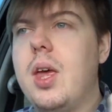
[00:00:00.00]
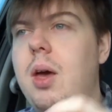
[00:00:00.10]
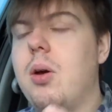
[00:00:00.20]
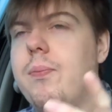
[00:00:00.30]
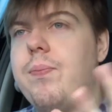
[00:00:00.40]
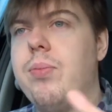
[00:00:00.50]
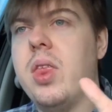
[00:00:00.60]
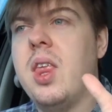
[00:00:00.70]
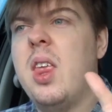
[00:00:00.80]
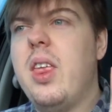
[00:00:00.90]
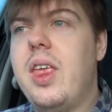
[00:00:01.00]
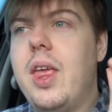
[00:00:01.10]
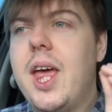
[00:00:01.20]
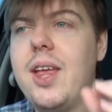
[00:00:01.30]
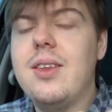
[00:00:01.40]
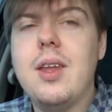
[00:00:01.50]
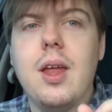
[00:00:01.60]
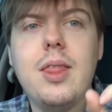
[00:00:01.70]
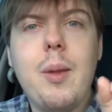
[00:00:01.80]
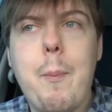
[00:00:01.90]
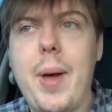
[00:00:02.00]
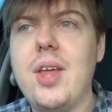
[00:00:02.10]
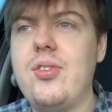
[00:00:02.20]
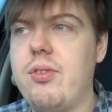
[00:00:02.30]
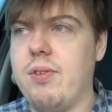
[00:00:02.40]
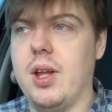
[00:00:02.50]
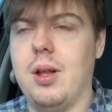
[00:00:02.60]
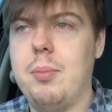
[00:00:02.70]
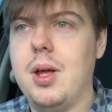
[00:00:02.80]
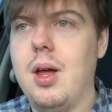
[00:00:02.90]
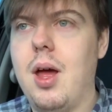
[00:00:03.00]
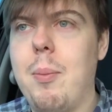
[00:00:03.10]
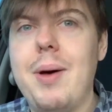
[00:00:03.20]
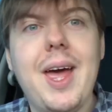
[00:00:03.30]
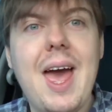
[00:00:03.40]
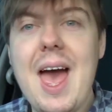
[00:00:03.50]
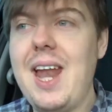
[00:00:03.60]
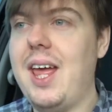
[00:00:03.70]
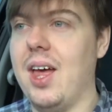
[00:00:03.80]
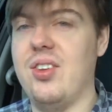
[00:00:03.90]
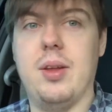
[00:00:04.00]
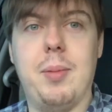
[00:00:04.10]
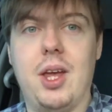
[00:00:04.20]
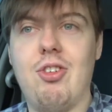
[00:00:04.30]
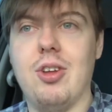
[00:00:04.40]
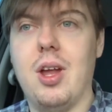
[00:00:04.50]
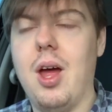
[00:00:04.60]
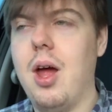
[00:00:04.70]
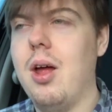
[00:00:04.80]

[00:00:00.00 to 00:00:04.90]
It isn't the best film by any estimation,